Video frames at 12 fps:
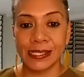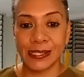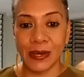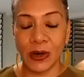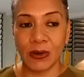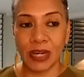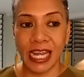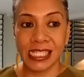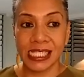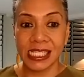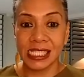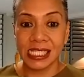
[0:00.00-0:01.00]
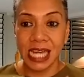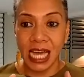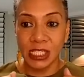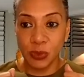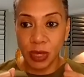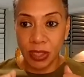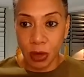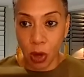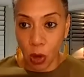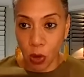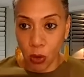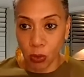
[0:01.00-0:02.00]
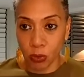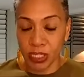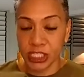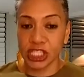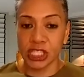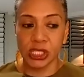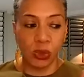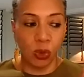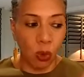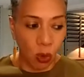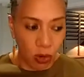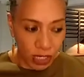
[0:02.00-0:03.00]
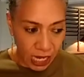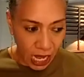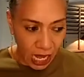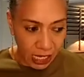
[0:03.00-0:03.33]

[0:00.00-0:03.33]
So let's start with O, which is order.